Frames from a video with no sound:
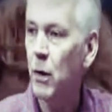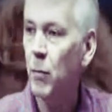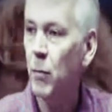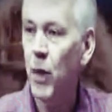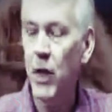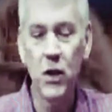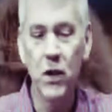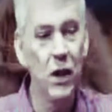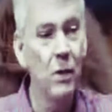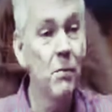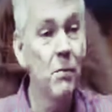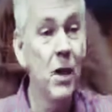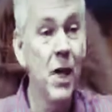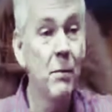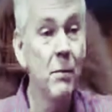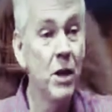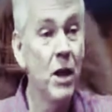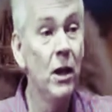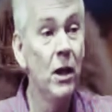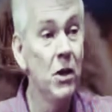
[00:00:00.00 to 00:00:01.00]
But
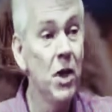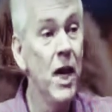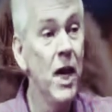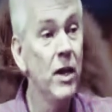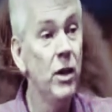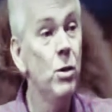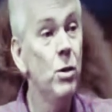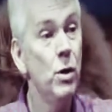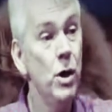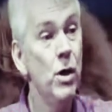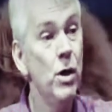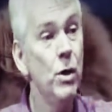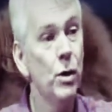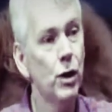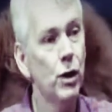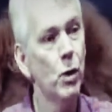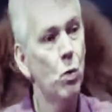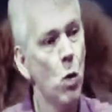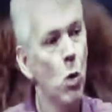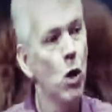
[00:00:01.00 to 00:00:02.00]
sometimes it'll take you years
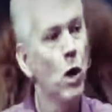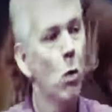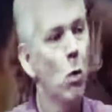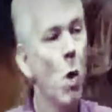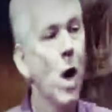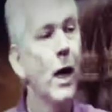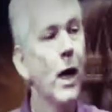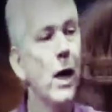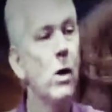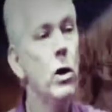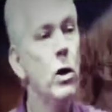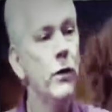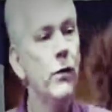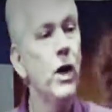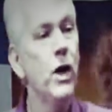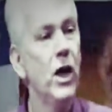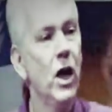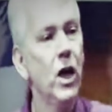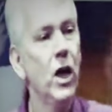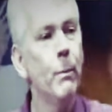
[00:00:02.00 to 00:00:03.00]
to walk out of
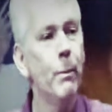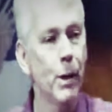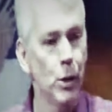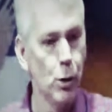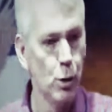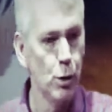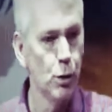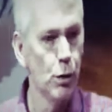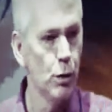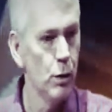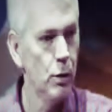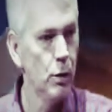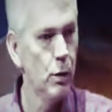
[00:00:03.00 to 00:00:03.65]
the garbage.